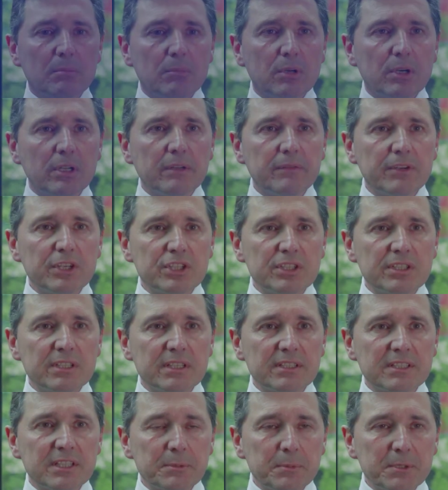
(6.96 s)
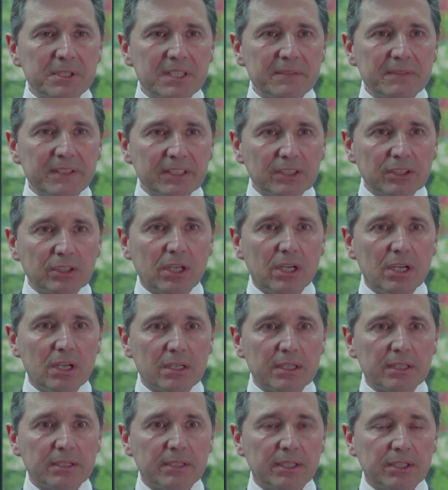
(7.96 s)
Monovision is a specific
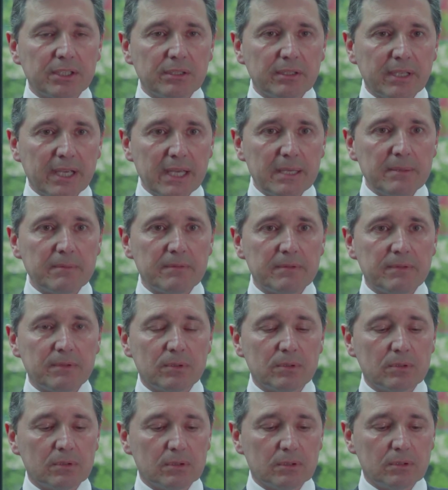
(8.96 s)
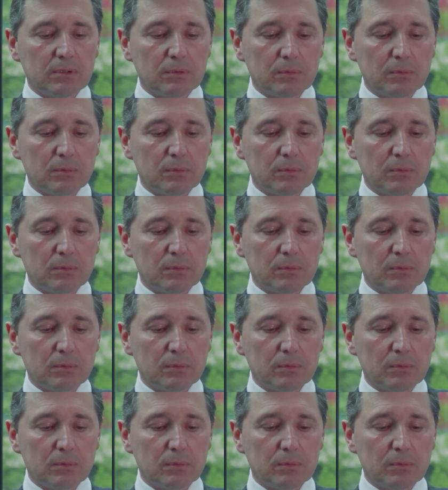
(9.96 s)
target that you aim for.